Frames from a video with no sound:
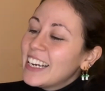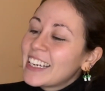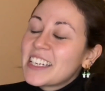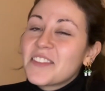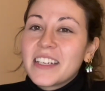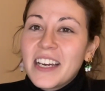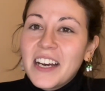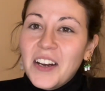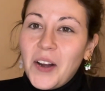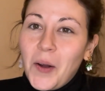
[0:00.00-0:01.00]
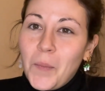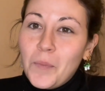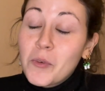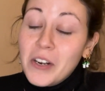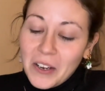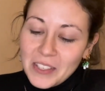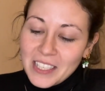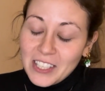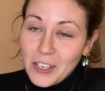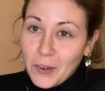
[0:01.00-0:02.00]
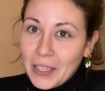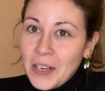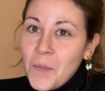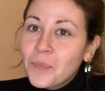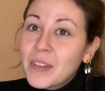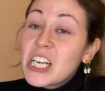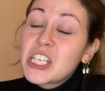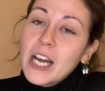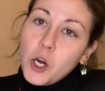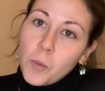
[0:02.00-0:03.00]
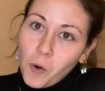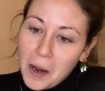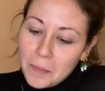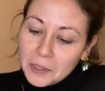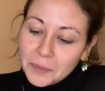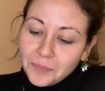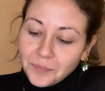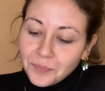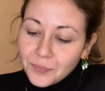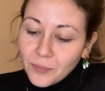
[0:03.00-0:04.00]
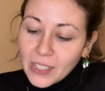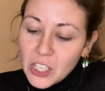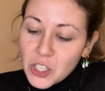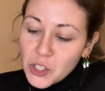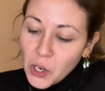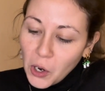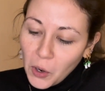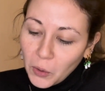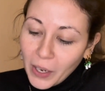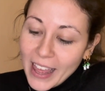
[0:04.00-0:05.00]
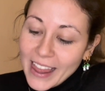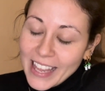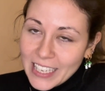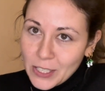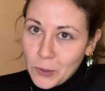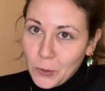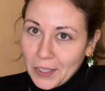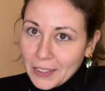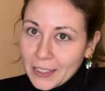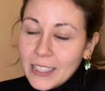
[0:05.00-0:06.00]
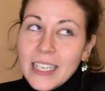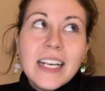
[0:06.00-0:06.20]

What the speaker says: Can't even pronounce it, sorry. Jeroboam. So this one...